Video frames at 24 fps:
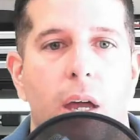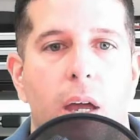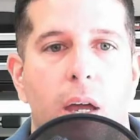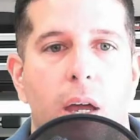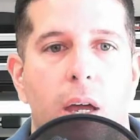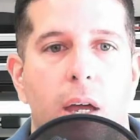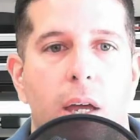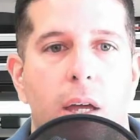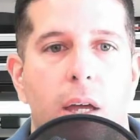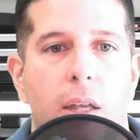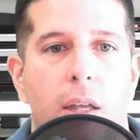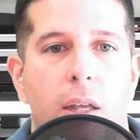
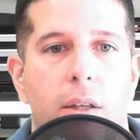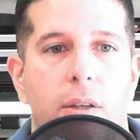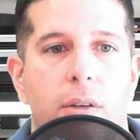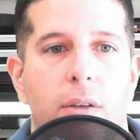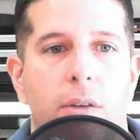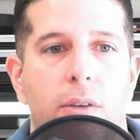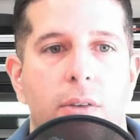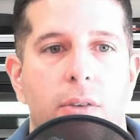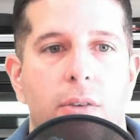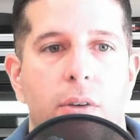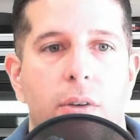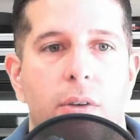
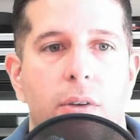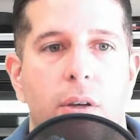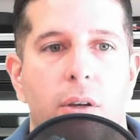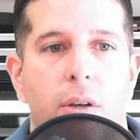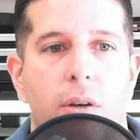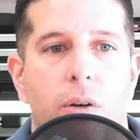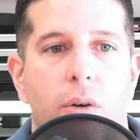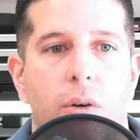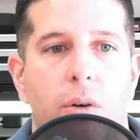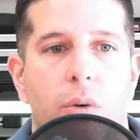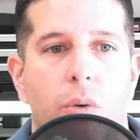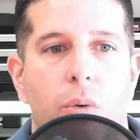And
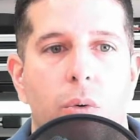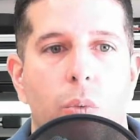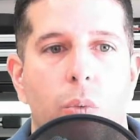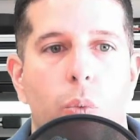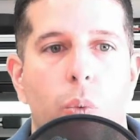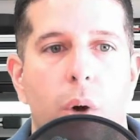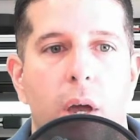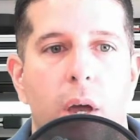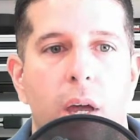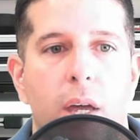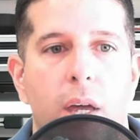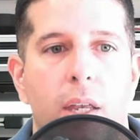
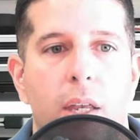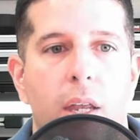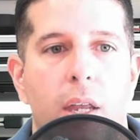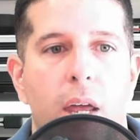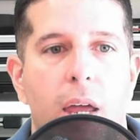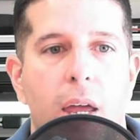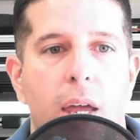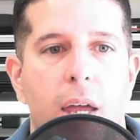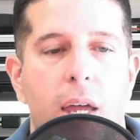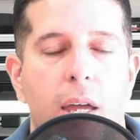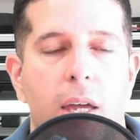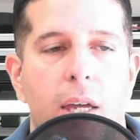when
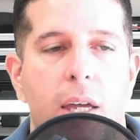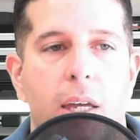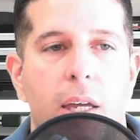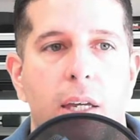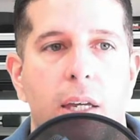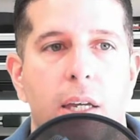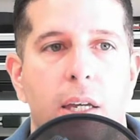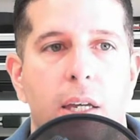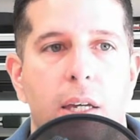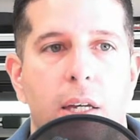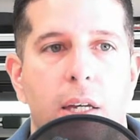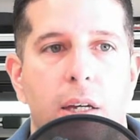
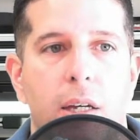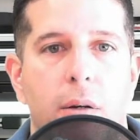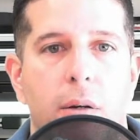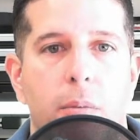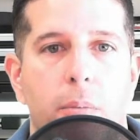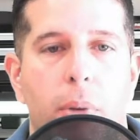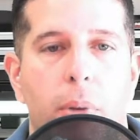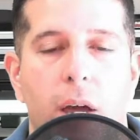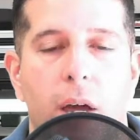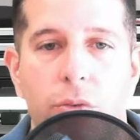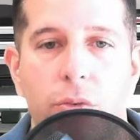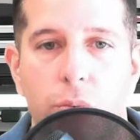a
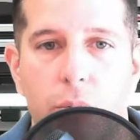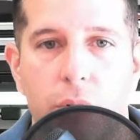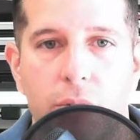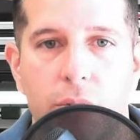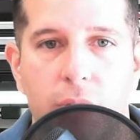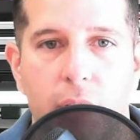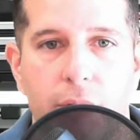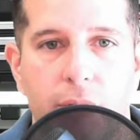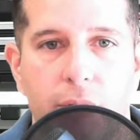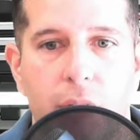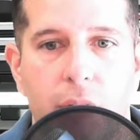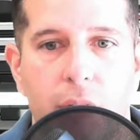password
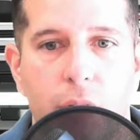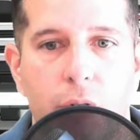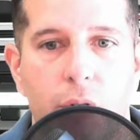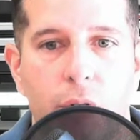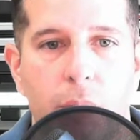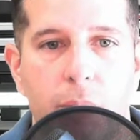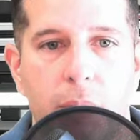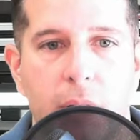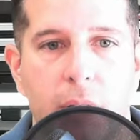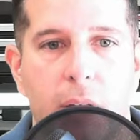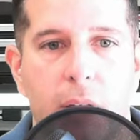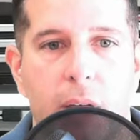is left
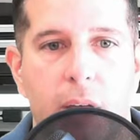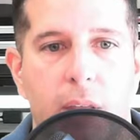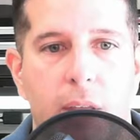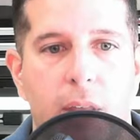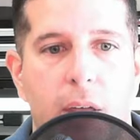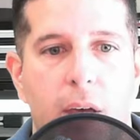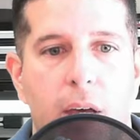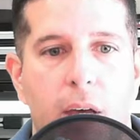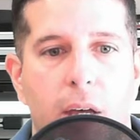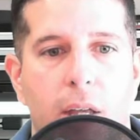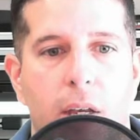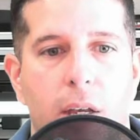unencrypted like
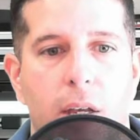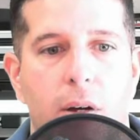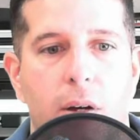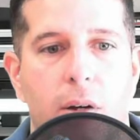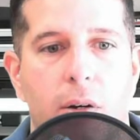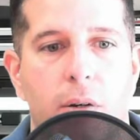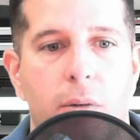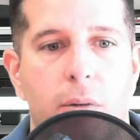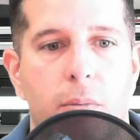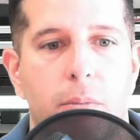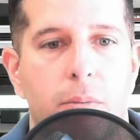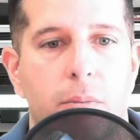that,
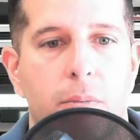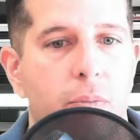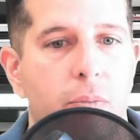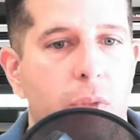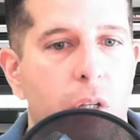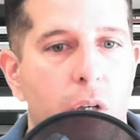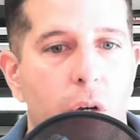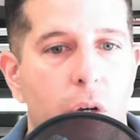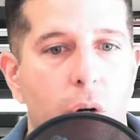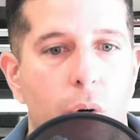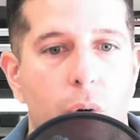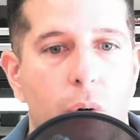
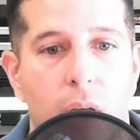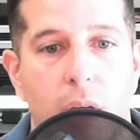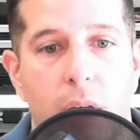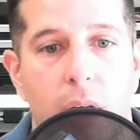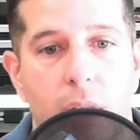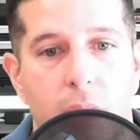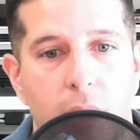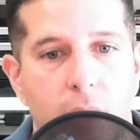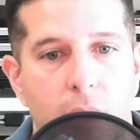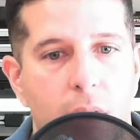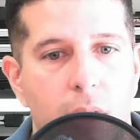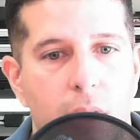
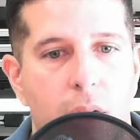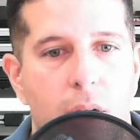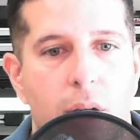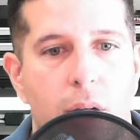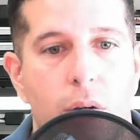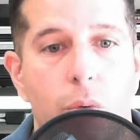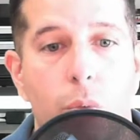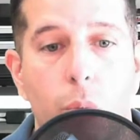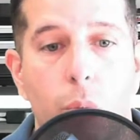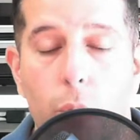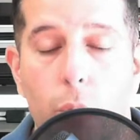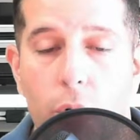again,
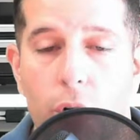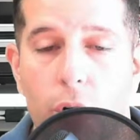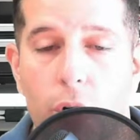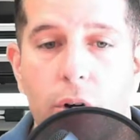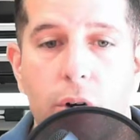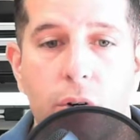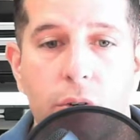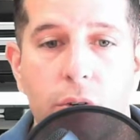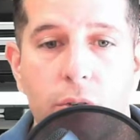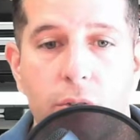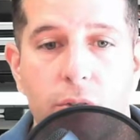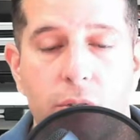
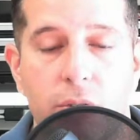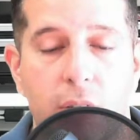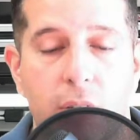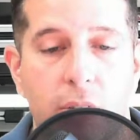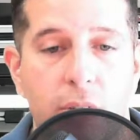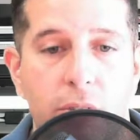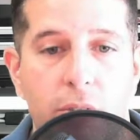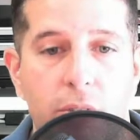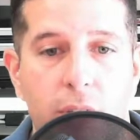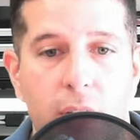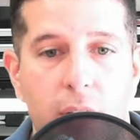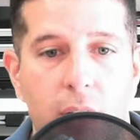workers
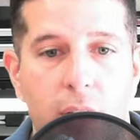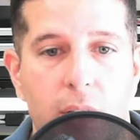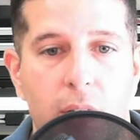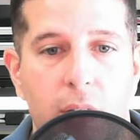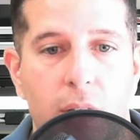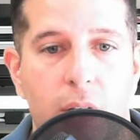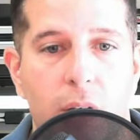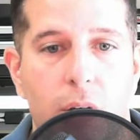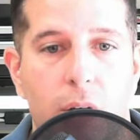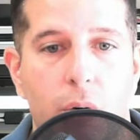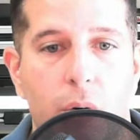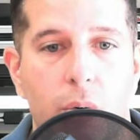can see it.
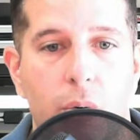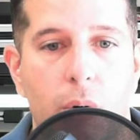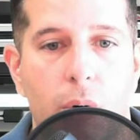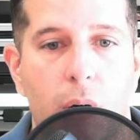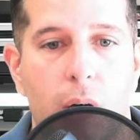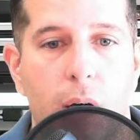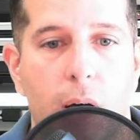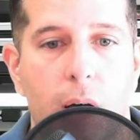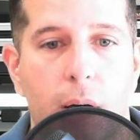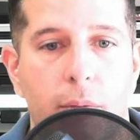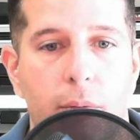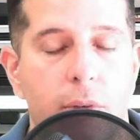
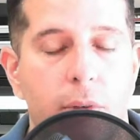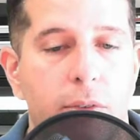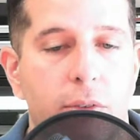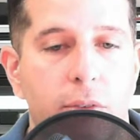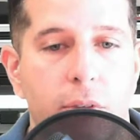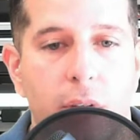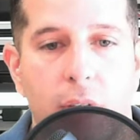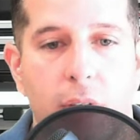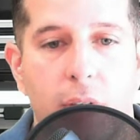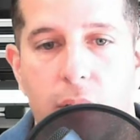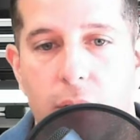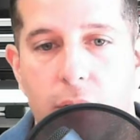
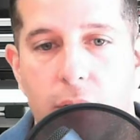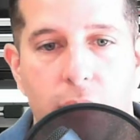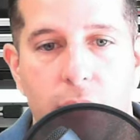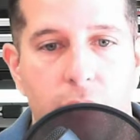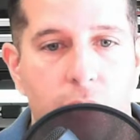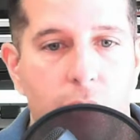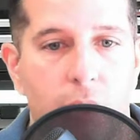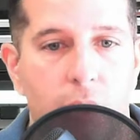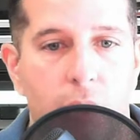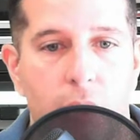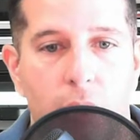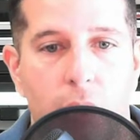Obviously,
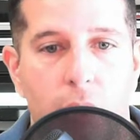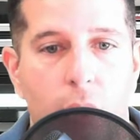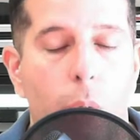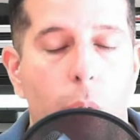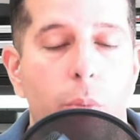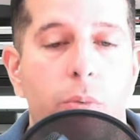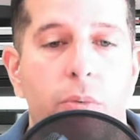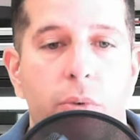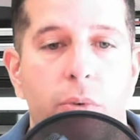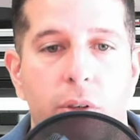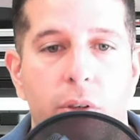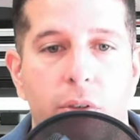there's
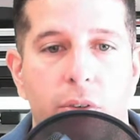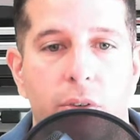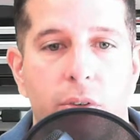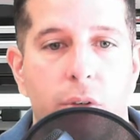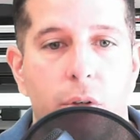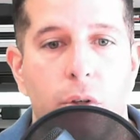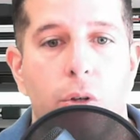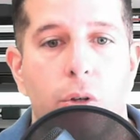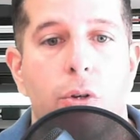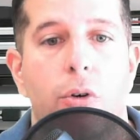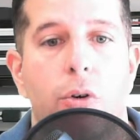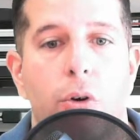hopefully
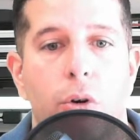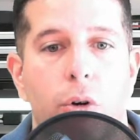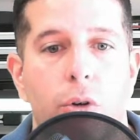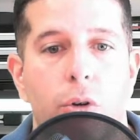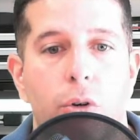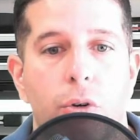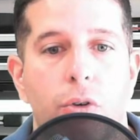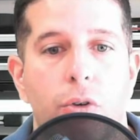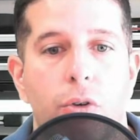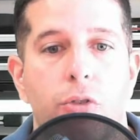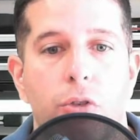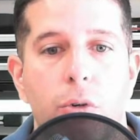
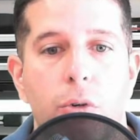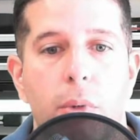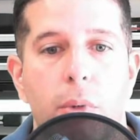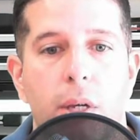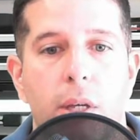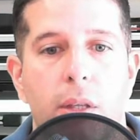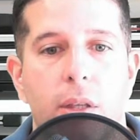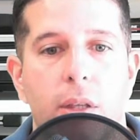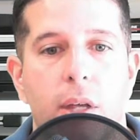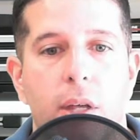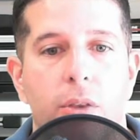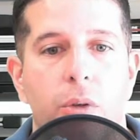you're
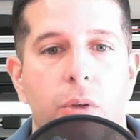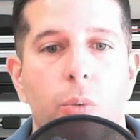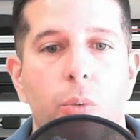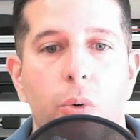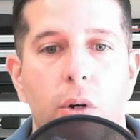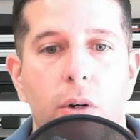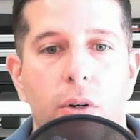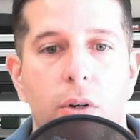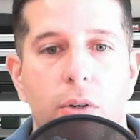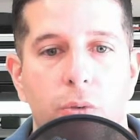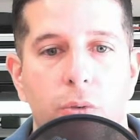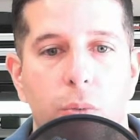assuming that the
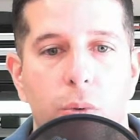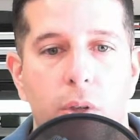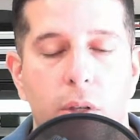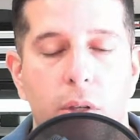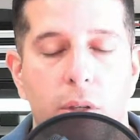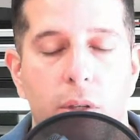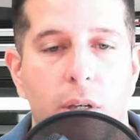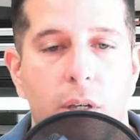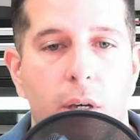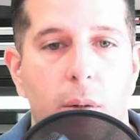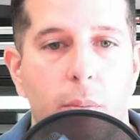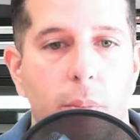workers
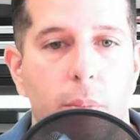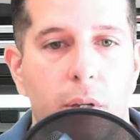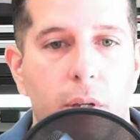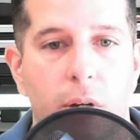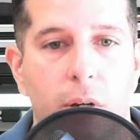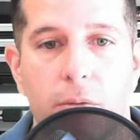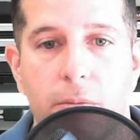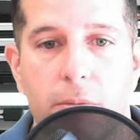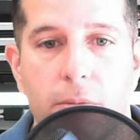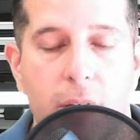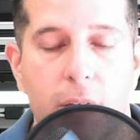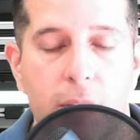within the company
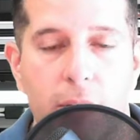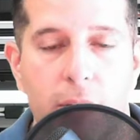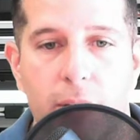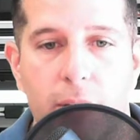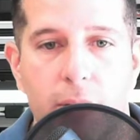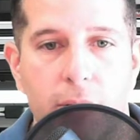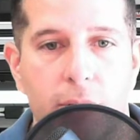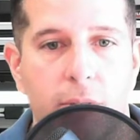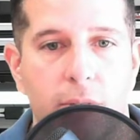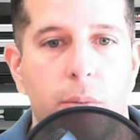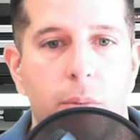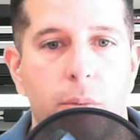are
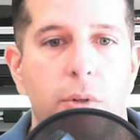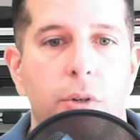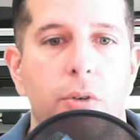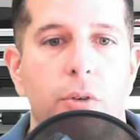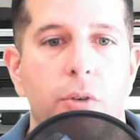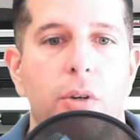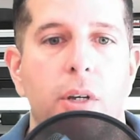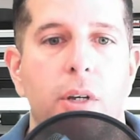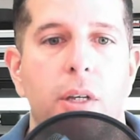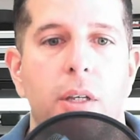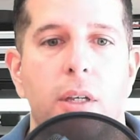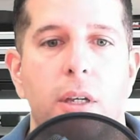vetted to some
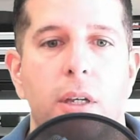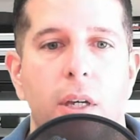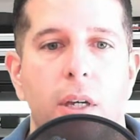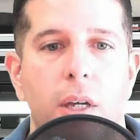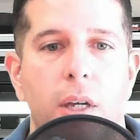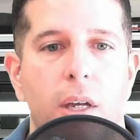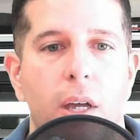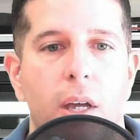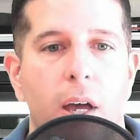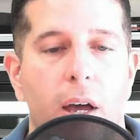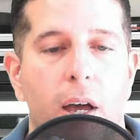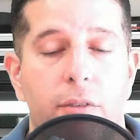degree and
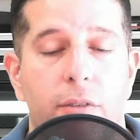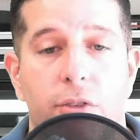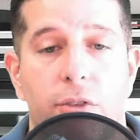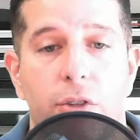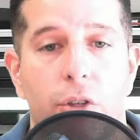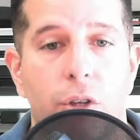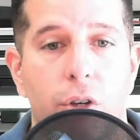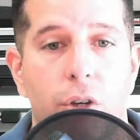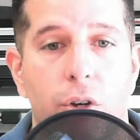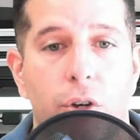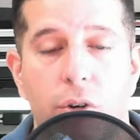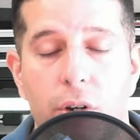have
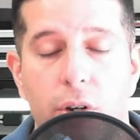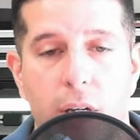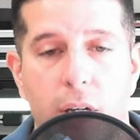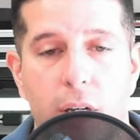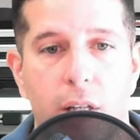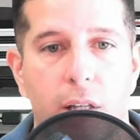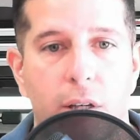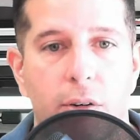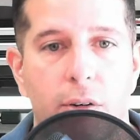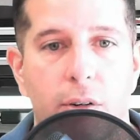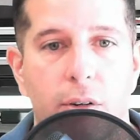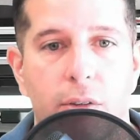security
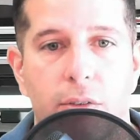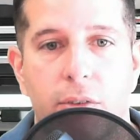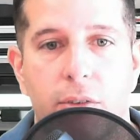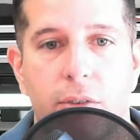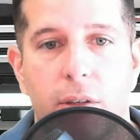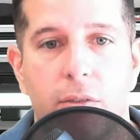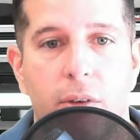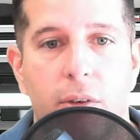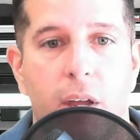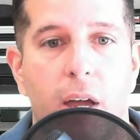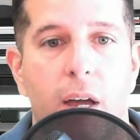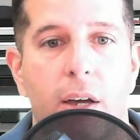clearance to
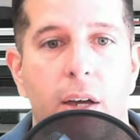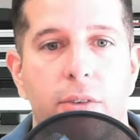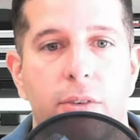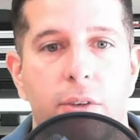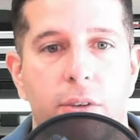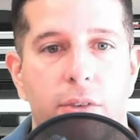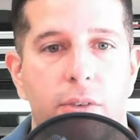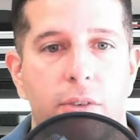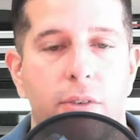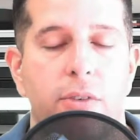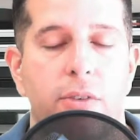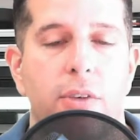even
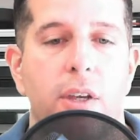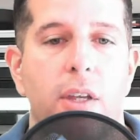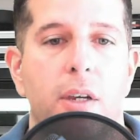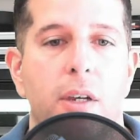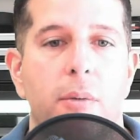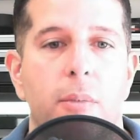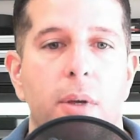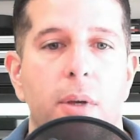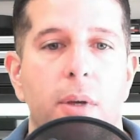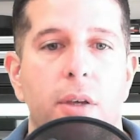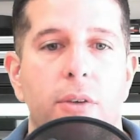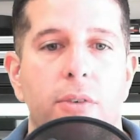access this
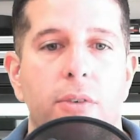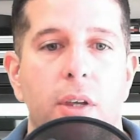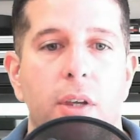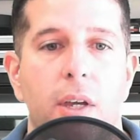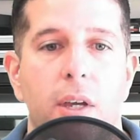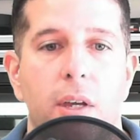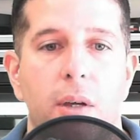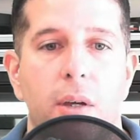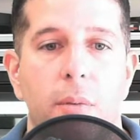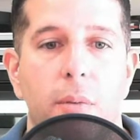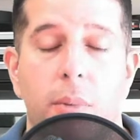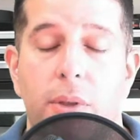database.
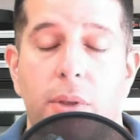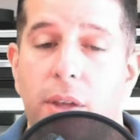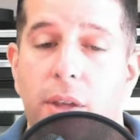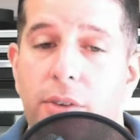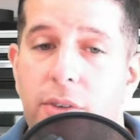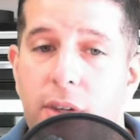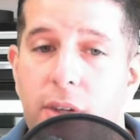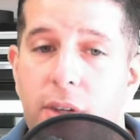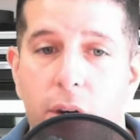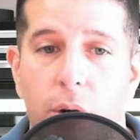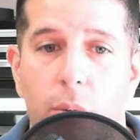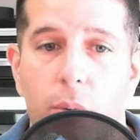But
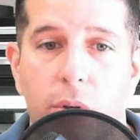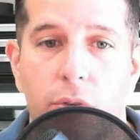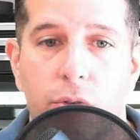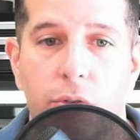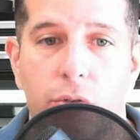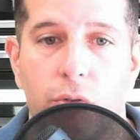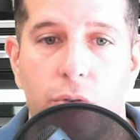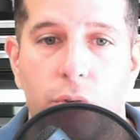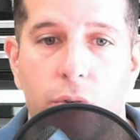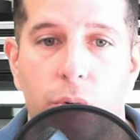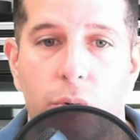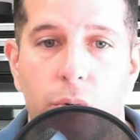that's not always
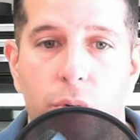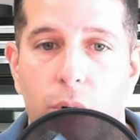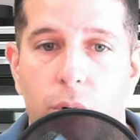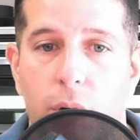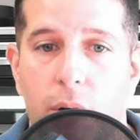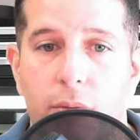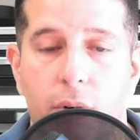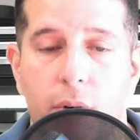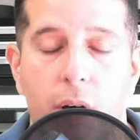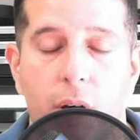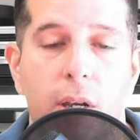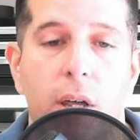true. You
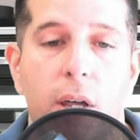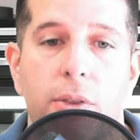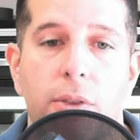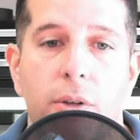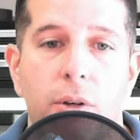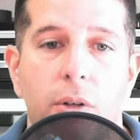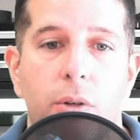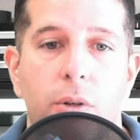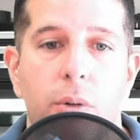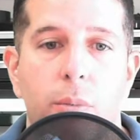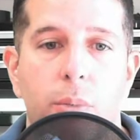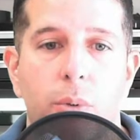have
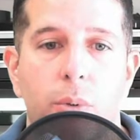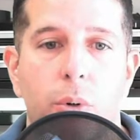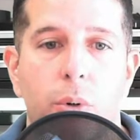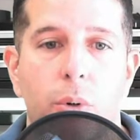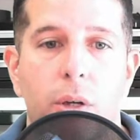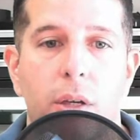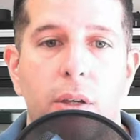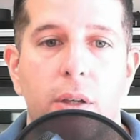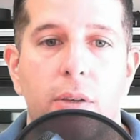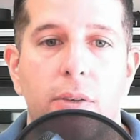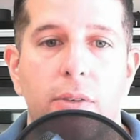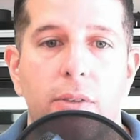unethical
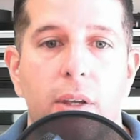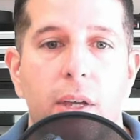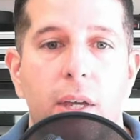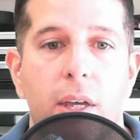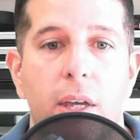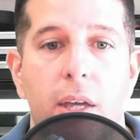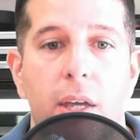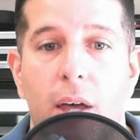employees.